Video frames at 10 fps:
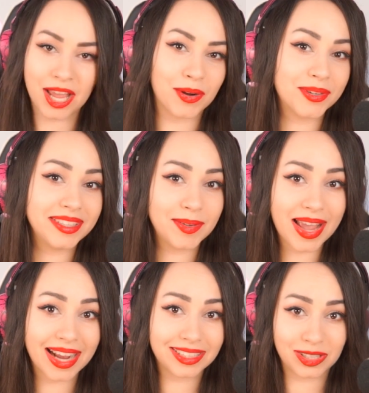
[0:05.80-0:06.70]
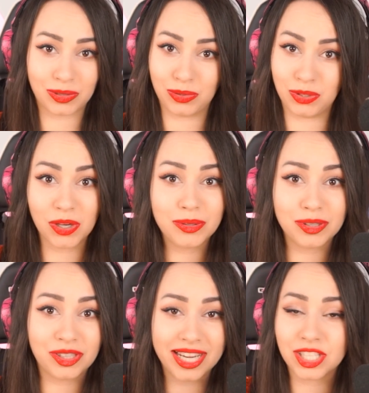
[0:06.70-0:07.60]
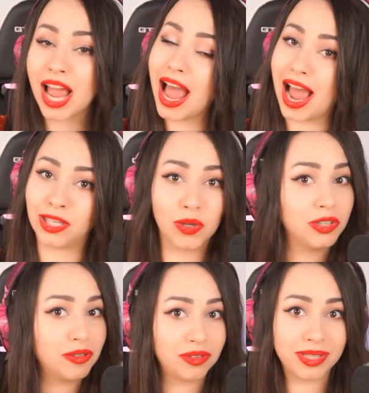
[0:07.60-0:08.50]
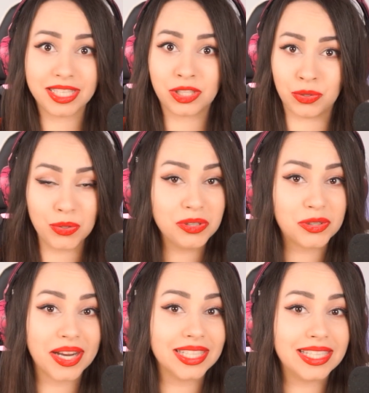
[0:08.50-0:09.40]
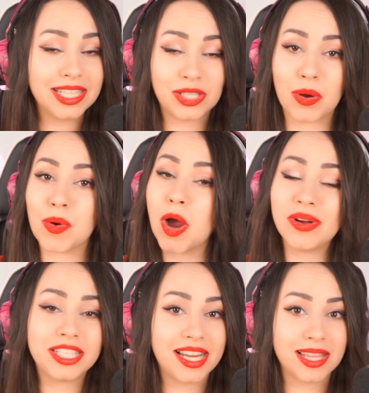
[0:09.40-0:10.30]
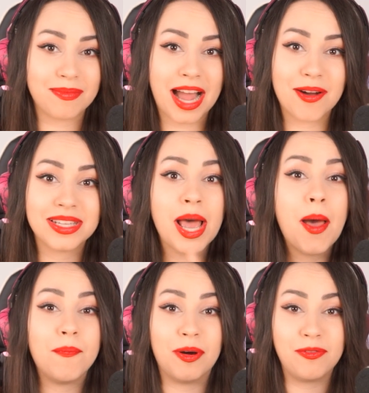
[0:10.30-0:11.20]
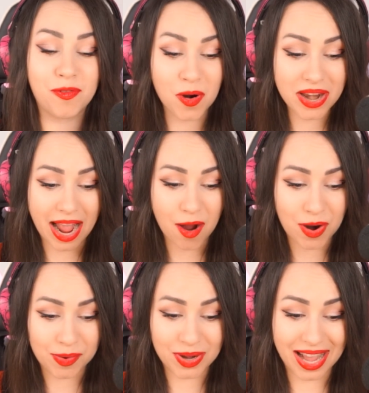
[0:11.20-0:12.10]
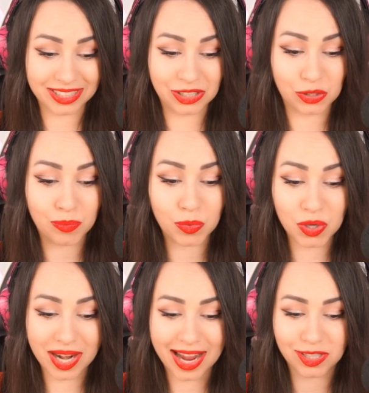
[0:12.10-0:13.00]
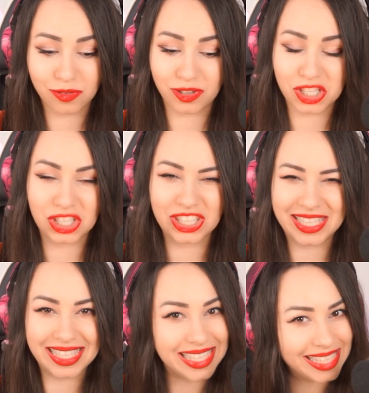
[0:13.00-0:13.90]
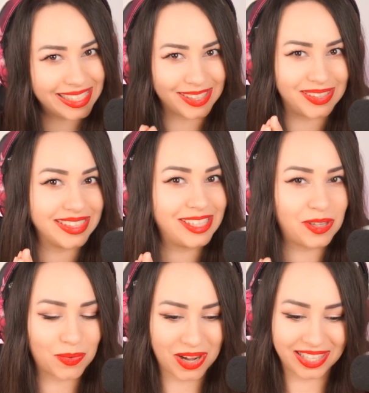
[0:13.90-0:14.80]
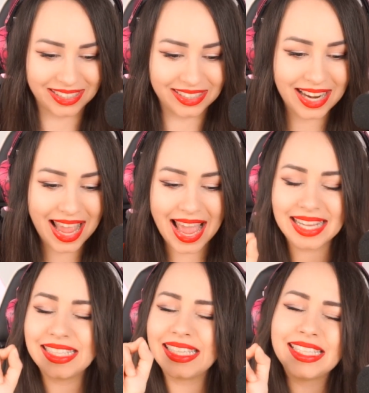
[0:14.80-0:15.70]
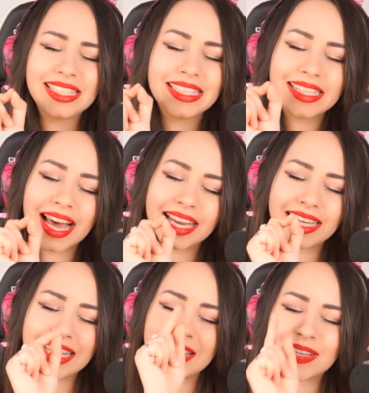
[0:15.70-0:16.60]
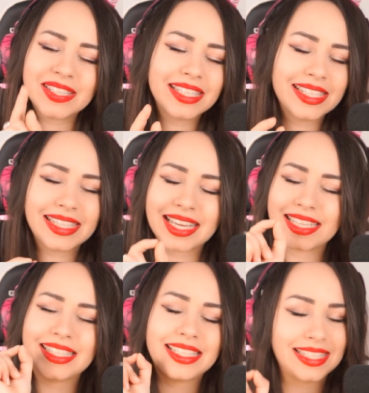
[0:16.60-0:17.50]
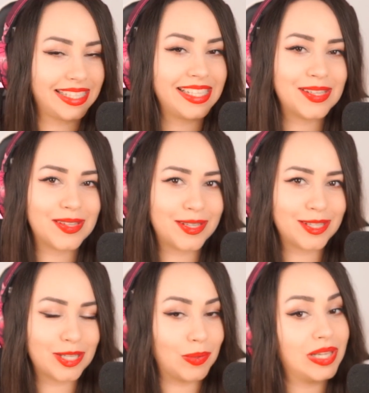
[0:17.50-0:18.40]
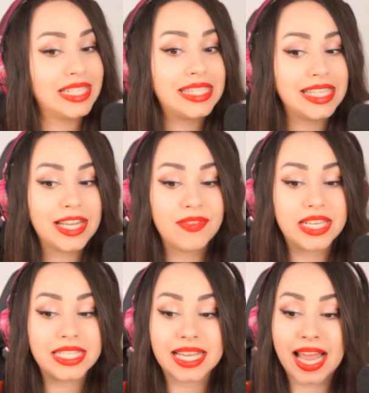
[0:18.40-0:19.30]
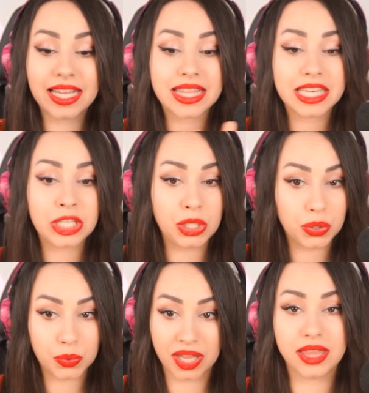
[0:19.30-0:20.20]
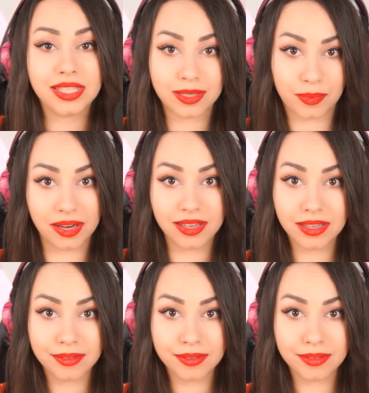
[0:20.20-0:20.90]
already reacted to Doctor Strange and Lord of the Rings new trailers, so go and check them out. But for now, I'm reacting to Moon Knight official teaser trailer. A teeny tiny 30 seconds teaser. So let's see if there's anything new in this one.